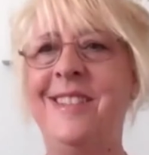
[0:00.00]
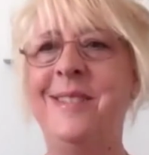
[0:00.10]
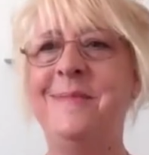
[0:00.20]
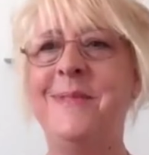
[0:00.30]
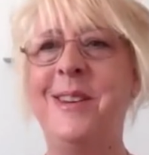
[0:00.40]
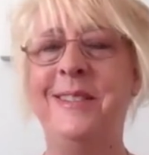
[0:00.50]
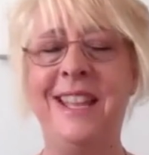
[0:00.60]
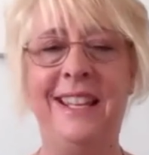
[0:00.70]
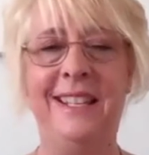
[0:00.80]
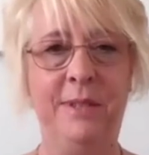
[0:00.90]
um, on
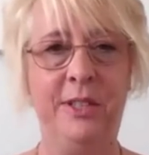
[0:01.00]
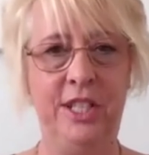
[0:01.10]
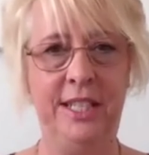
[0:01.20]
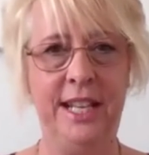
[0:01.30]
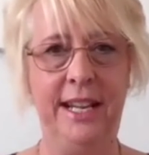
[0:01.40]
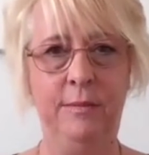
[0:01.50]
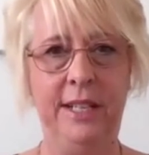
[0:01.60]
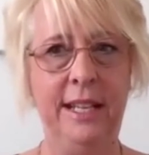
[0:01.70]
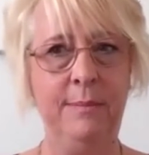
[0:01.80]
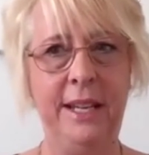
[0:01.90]
that admission day and
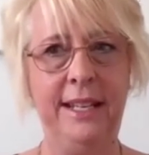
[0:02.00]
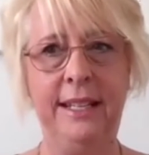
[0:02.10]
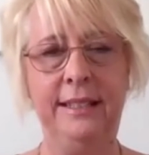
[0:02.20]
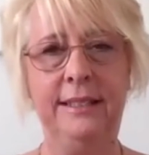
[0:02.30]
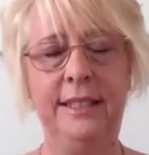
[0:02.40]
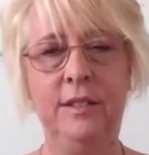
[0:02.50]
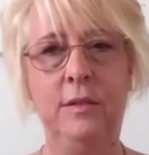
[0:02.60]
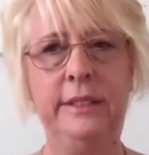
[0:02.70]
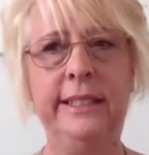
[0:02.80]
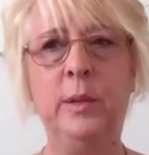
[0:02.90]
we can make it you
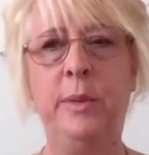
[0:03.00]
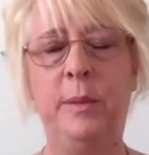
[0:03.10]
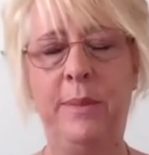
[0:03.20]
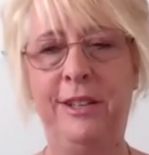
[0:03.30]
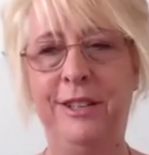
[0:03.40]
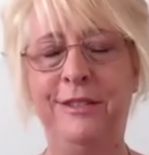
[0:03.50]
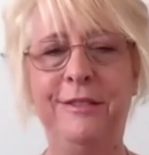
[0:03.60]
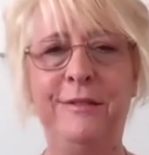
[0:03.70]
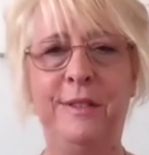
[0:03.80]
know a little bit better